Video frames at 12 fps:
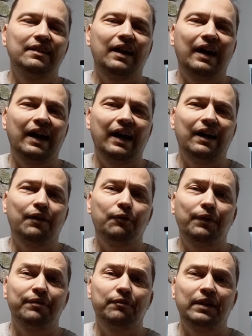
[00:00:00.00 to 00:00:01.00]

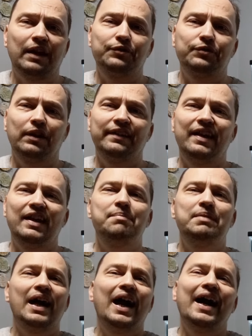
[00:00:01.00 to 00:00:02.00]
when I was running
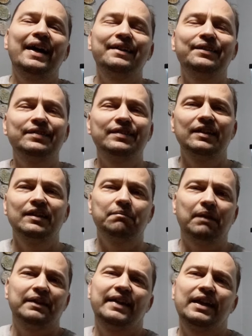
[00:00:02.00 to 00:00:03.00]
the APIs,
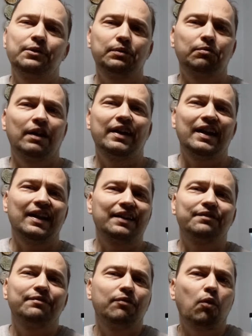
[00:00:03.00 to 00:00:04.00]
my tank would run at like
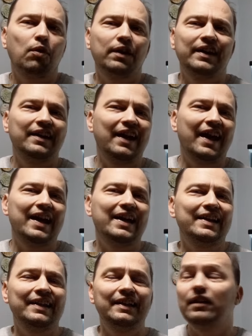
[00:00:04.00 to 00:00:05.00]
40,
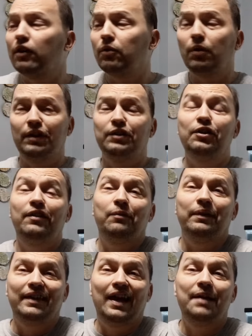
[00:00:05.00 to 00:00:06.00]
80, according to
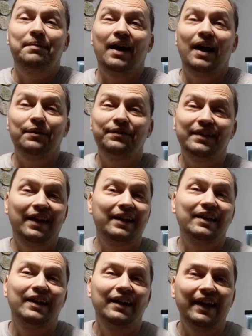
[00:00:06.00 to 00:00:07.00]
what the API was
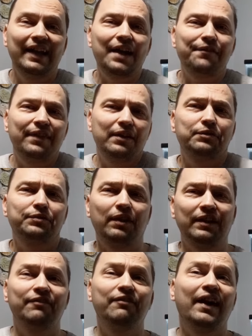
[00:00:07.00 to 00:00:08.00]
saying, and everything was
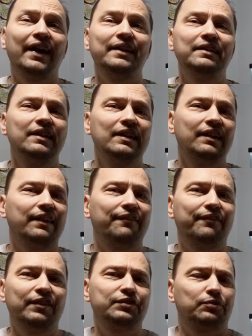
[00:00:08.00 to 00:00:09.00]
running fine. The
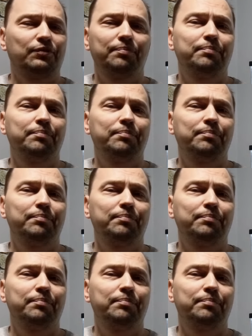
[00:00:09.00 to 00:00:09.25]
fish were